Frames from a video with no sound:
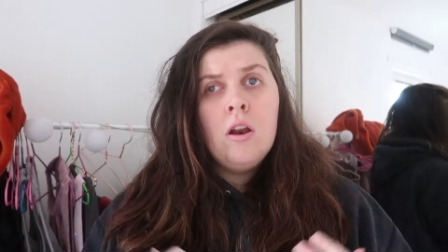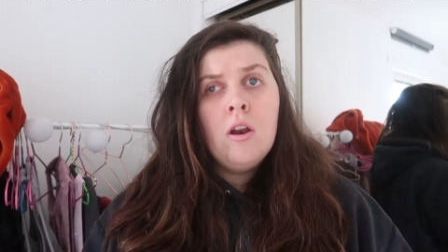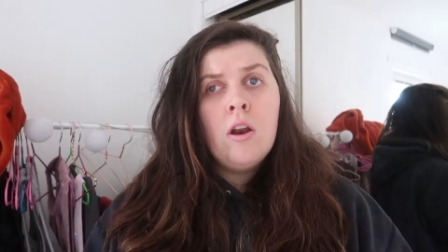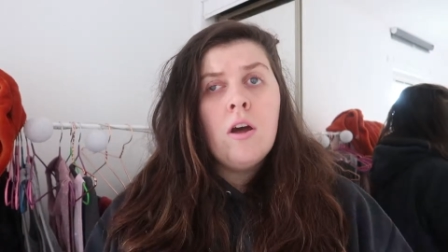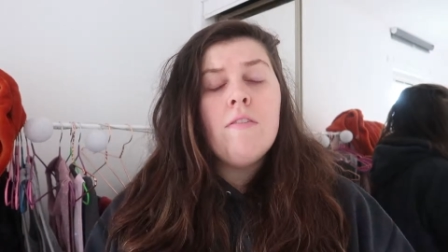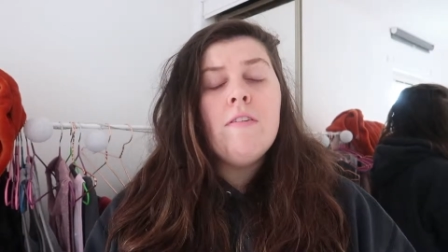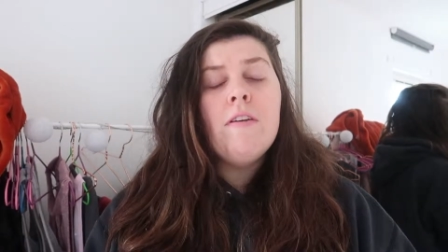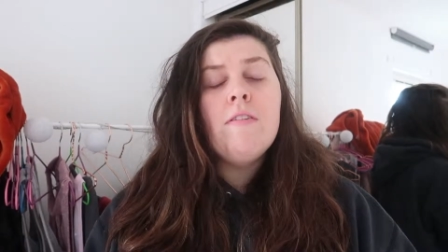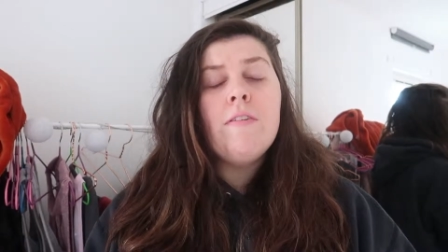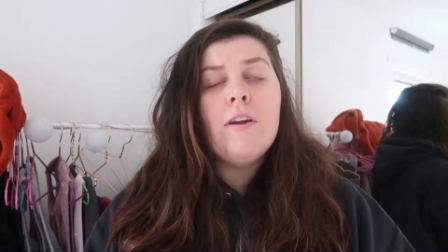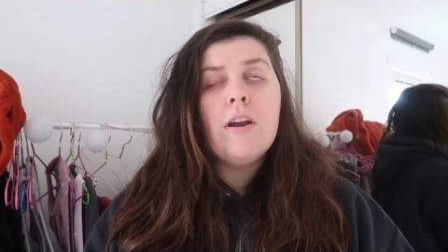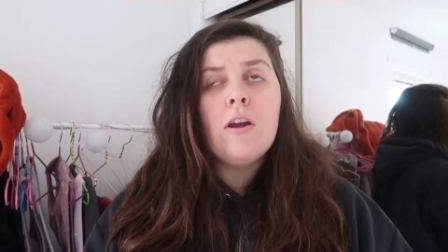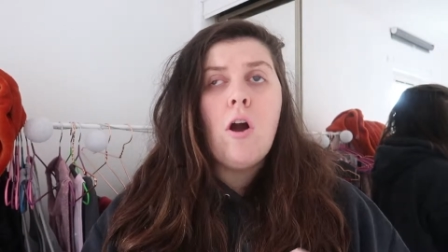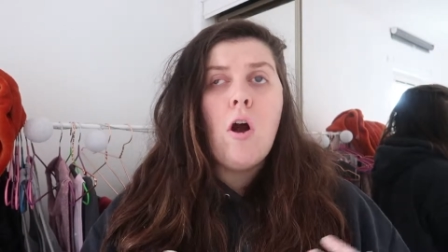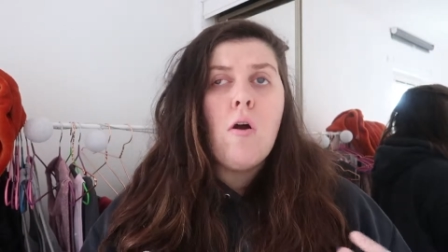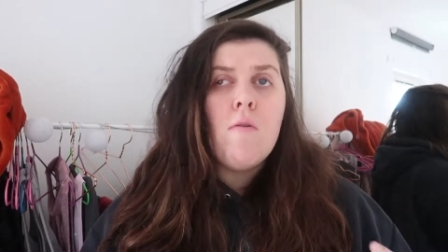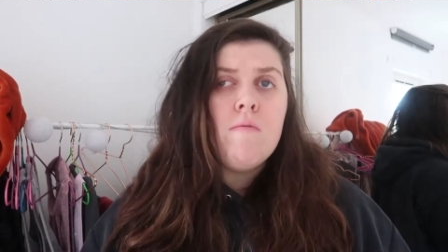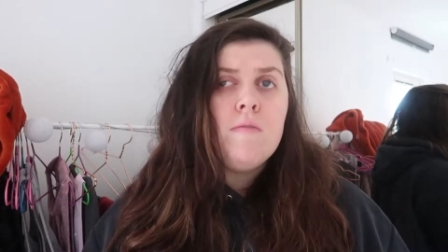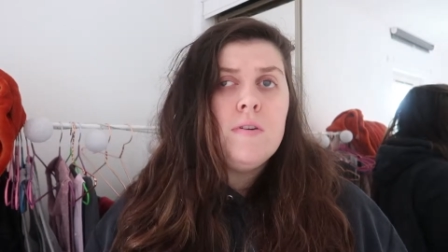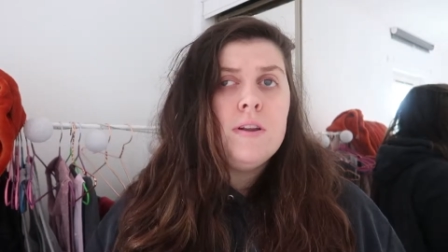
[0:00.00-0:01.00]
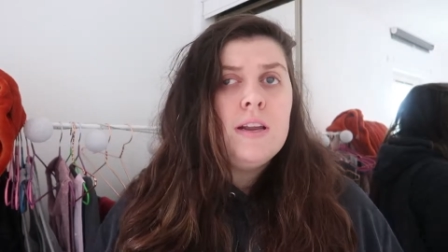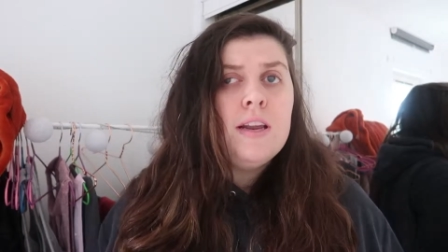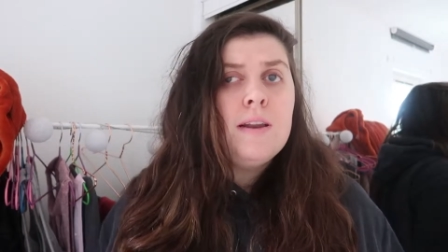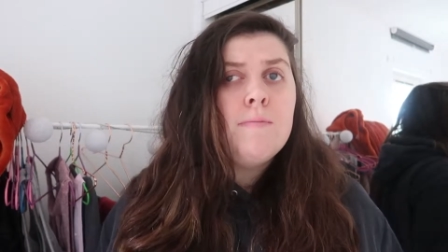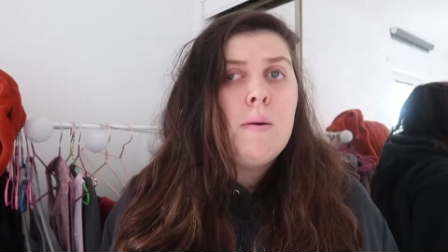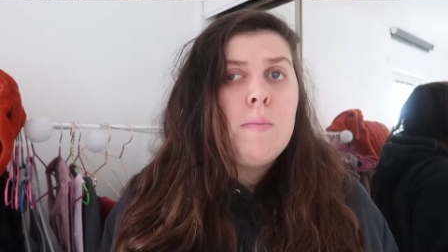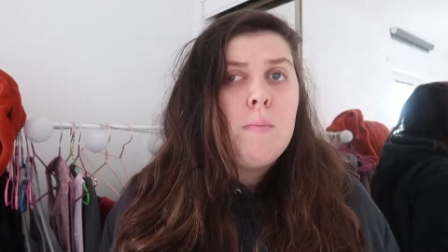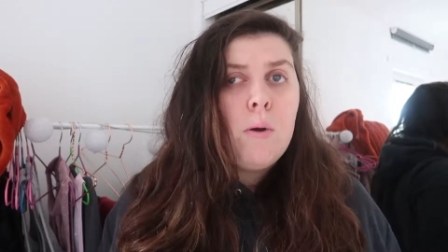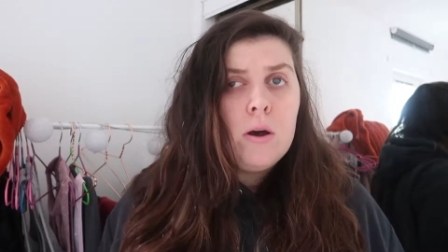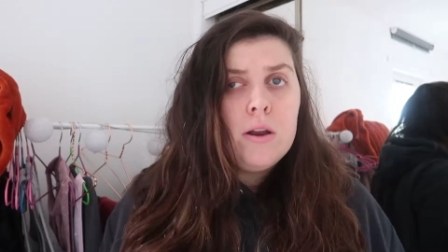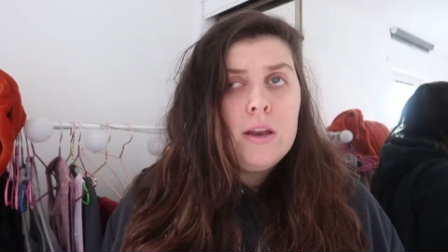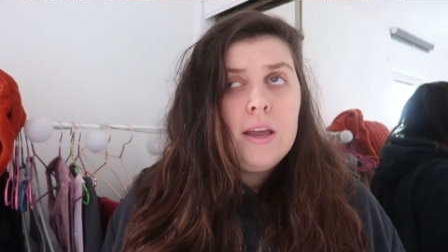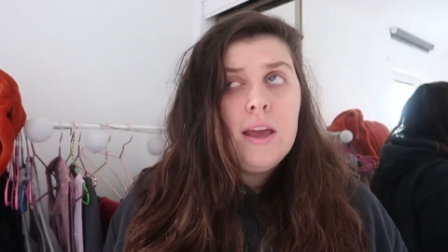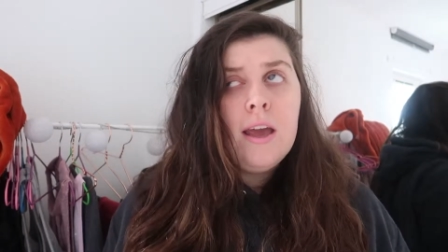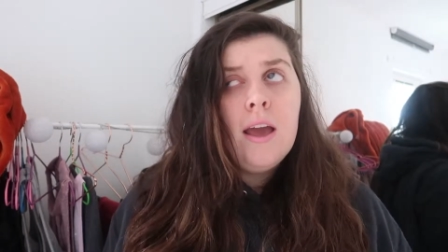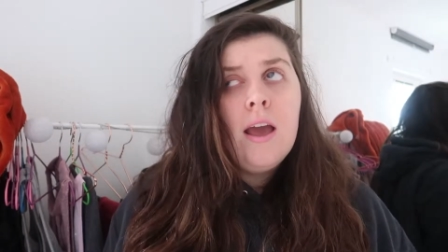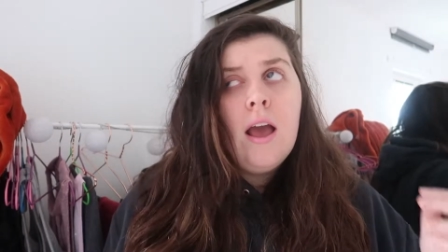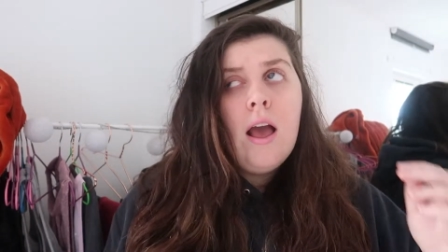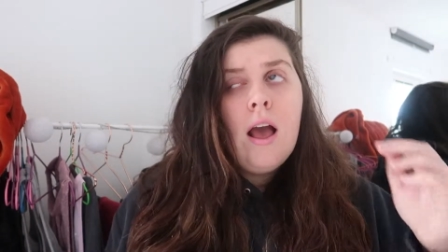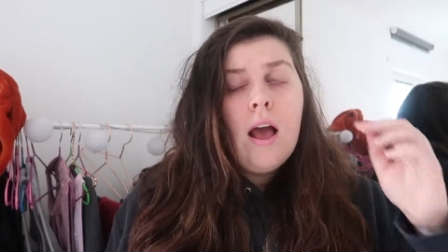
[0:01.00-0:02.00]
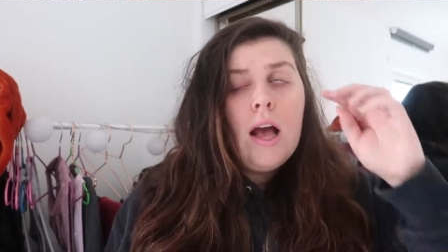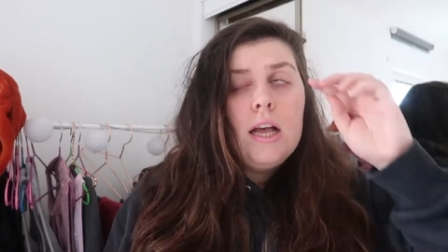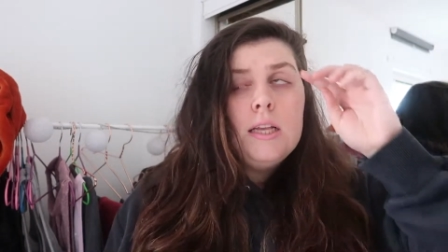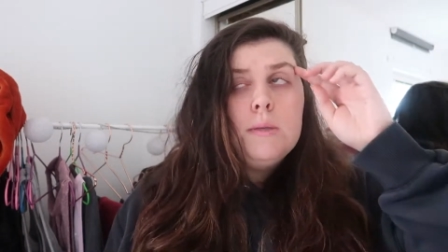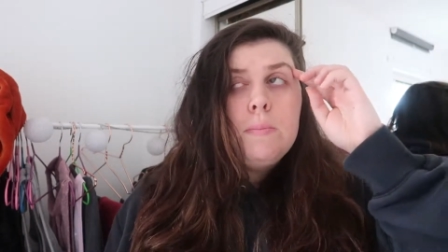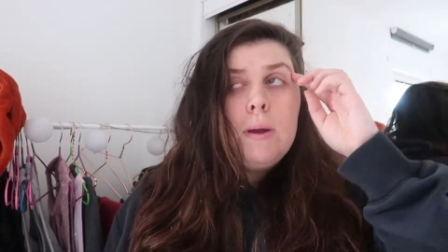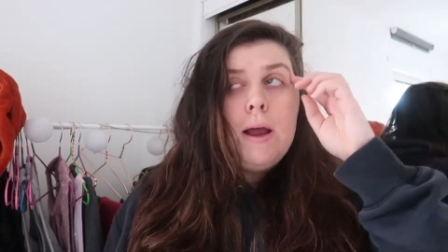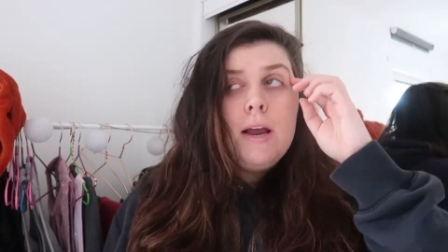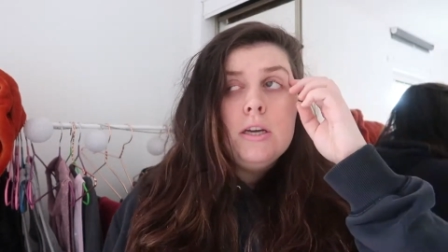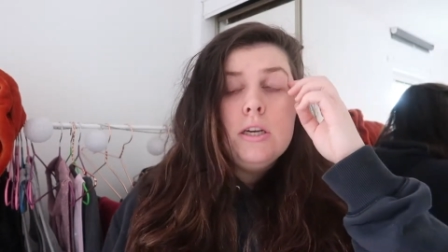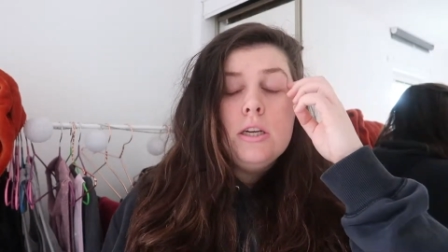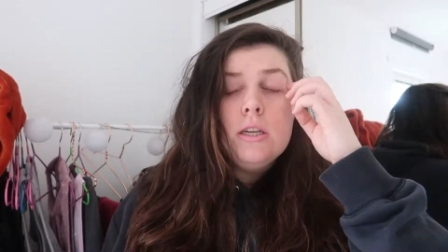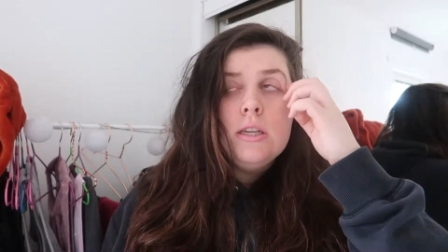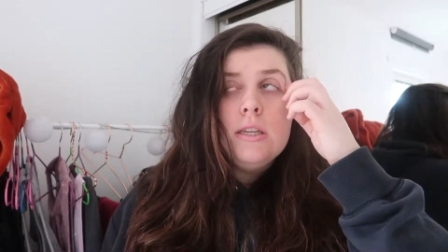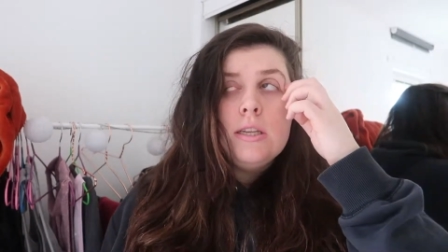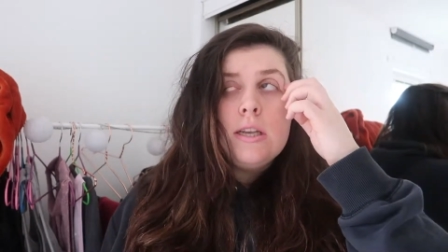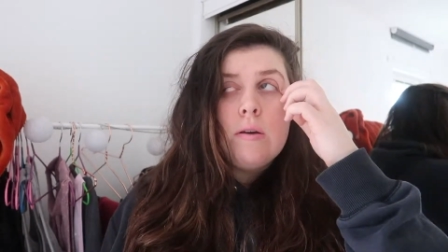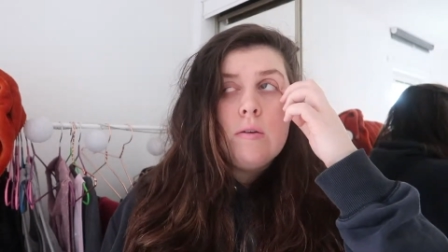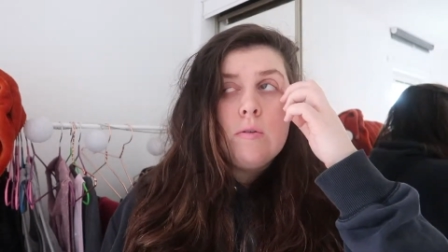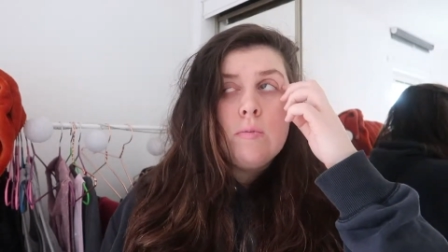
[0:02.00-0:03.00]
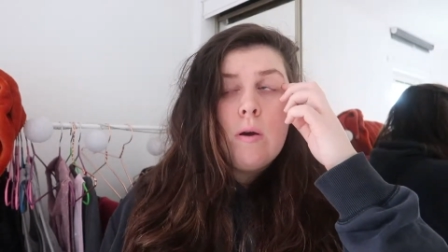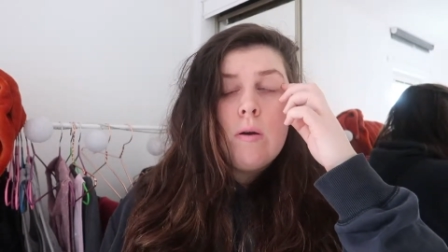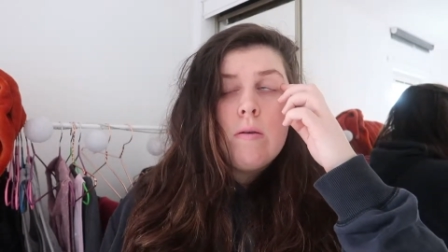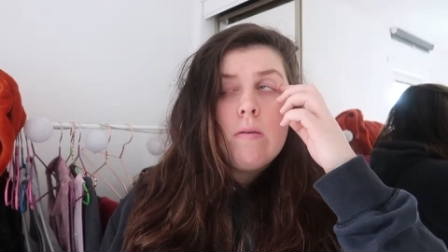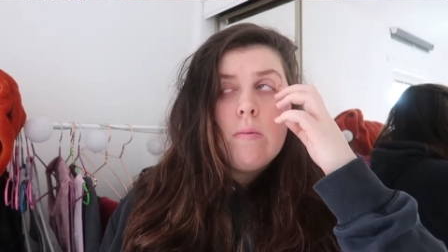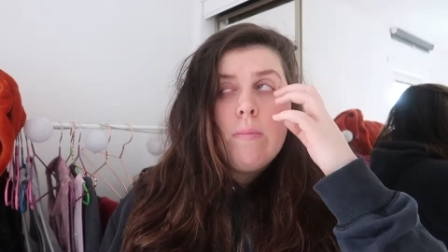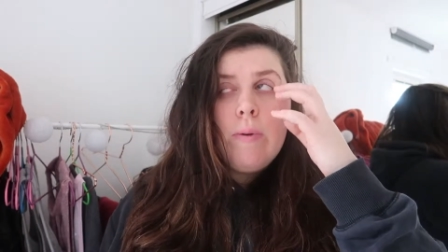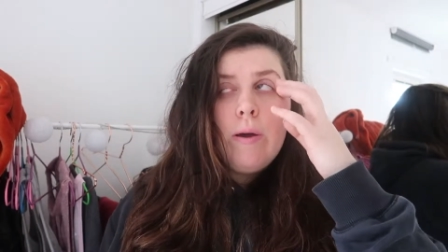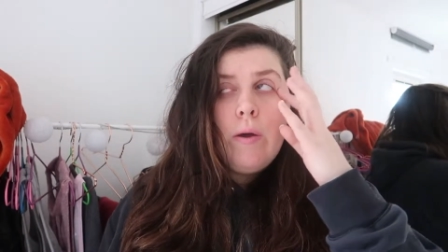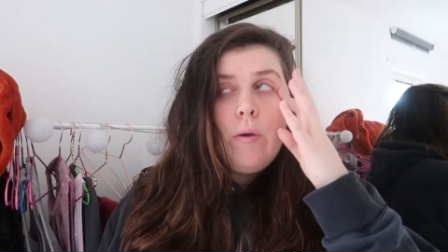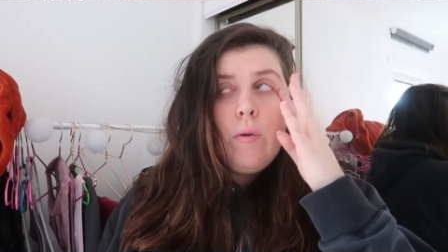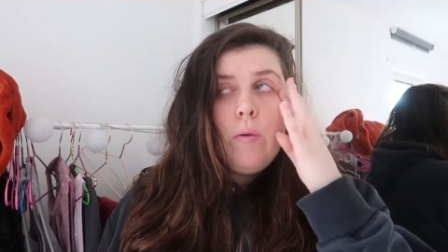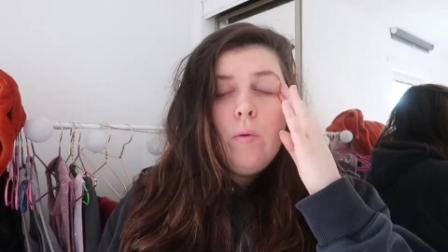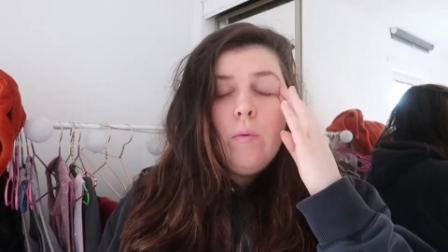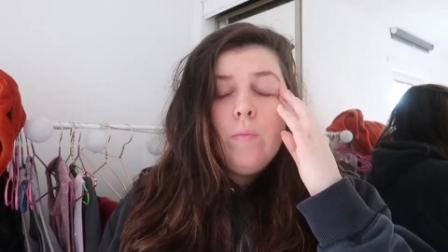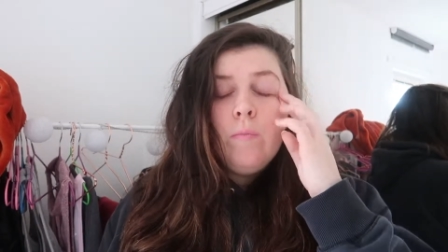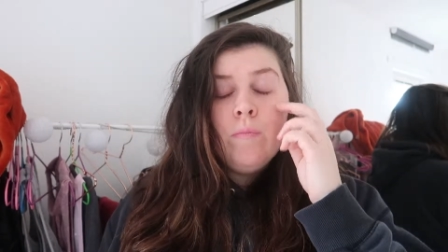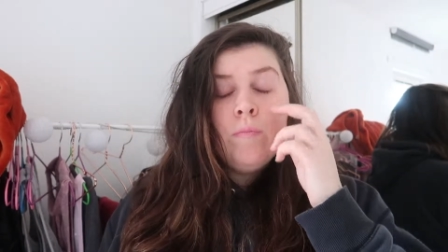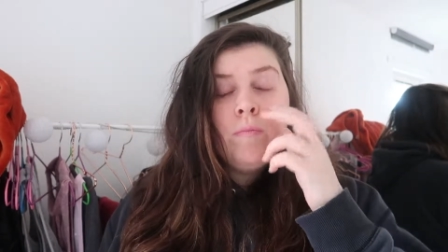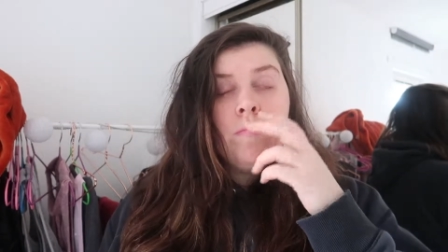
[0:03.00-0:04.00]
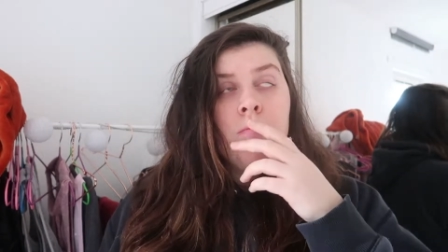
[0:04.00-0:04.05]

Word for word: not feeling very confident in my body especially since I was probably about